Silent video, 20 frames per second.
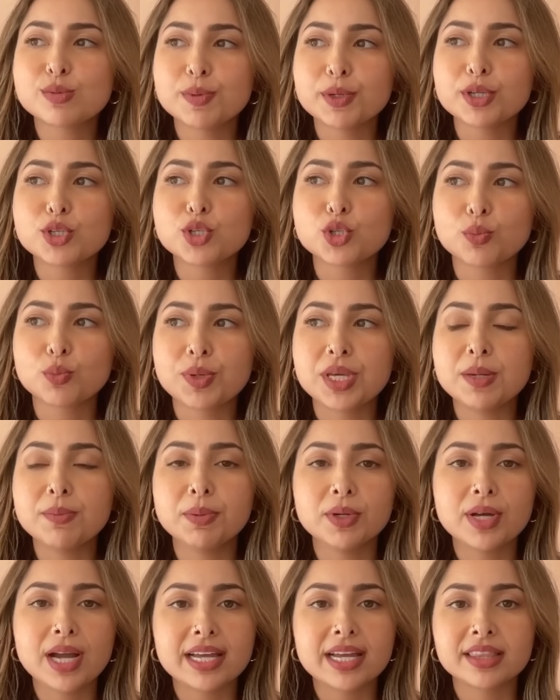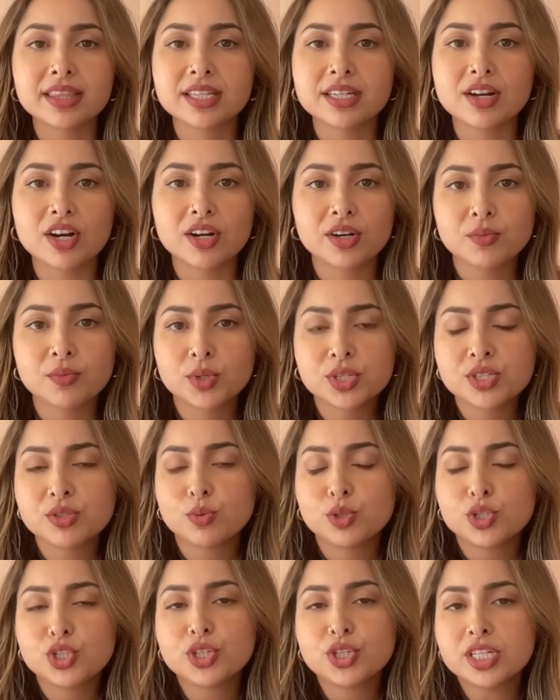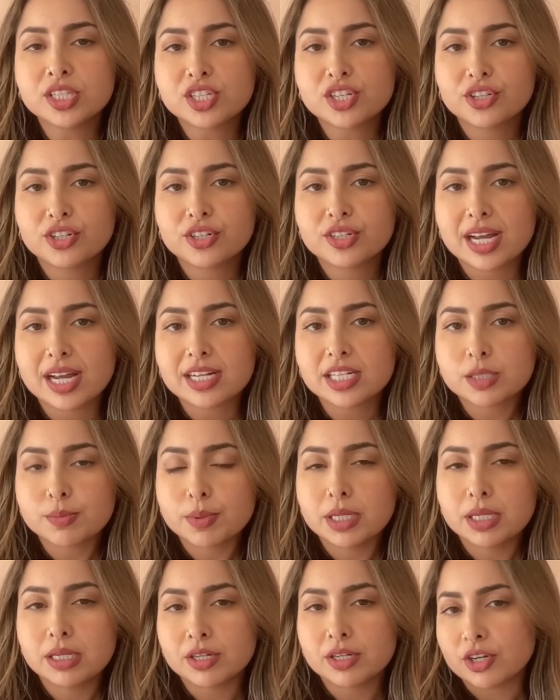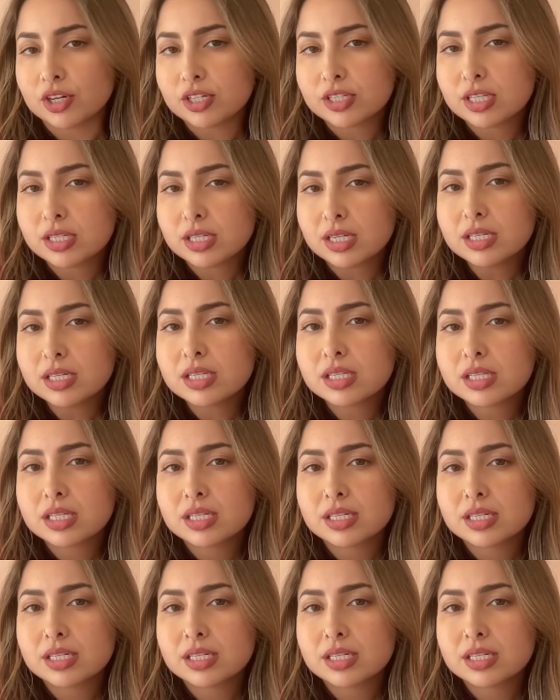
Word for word: spiritual people had that. Or was, would you consider your dad to be a narcissist?